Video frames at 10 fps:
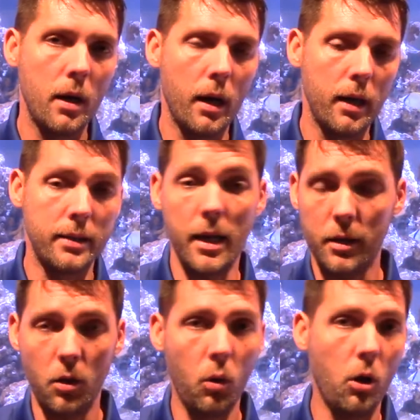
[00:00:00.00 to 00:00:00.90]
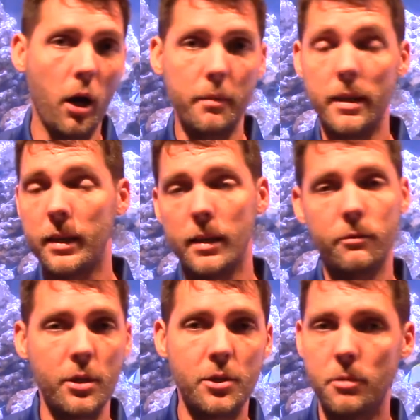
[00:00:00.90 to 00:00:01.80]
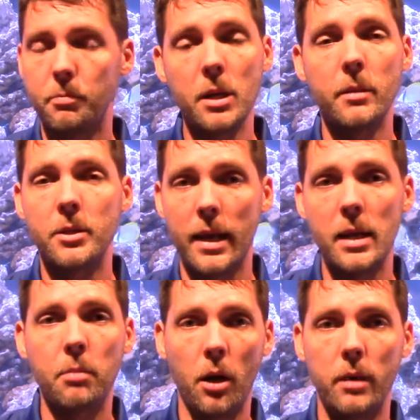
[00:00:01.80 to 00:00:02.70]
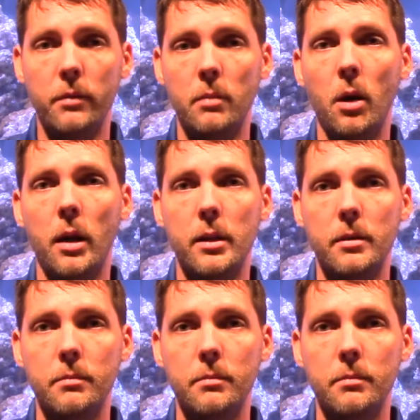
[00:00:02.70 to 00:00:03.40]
uh, take their whole arm and they can reach pretty much any part of their body.